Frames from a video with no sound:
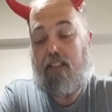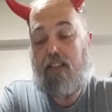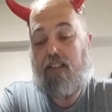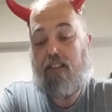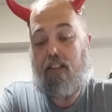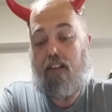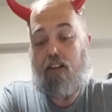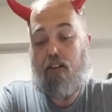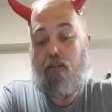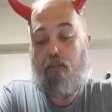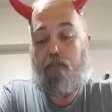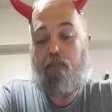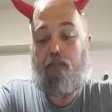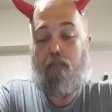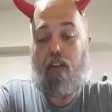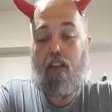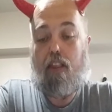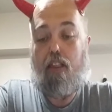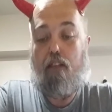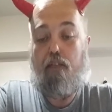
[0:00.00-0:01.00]
So
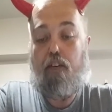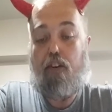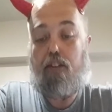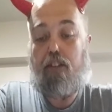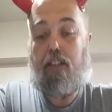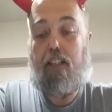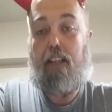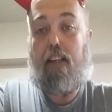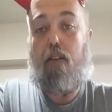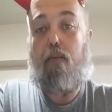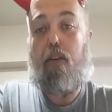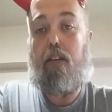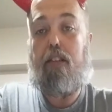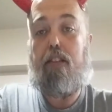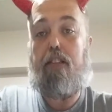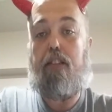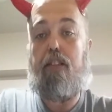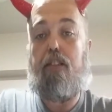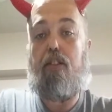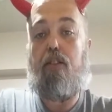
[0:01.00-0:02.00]
the first thing I wanted
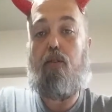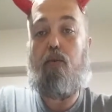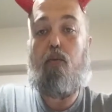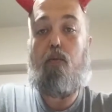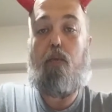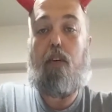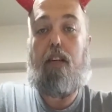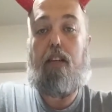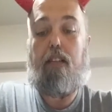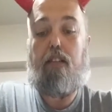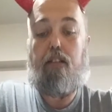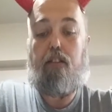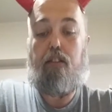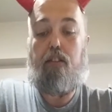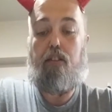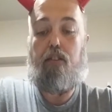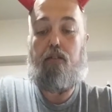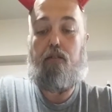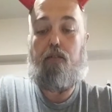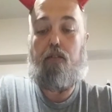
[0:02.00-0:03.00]
to do was
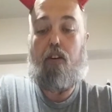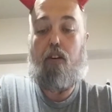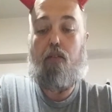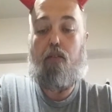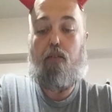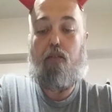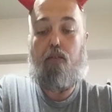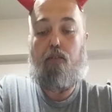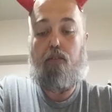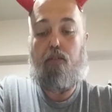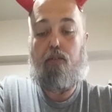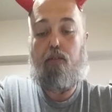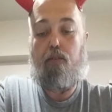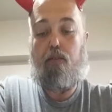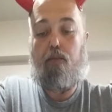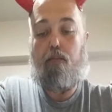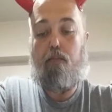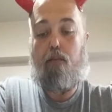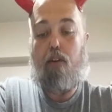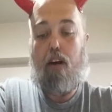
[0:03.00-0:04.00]
to go
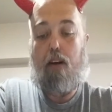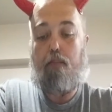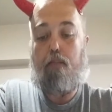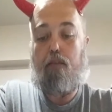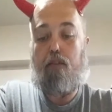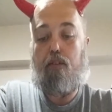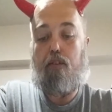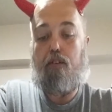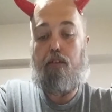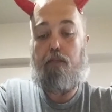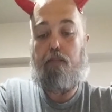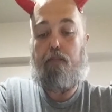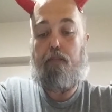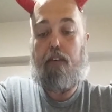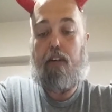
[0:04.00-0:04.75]
through proper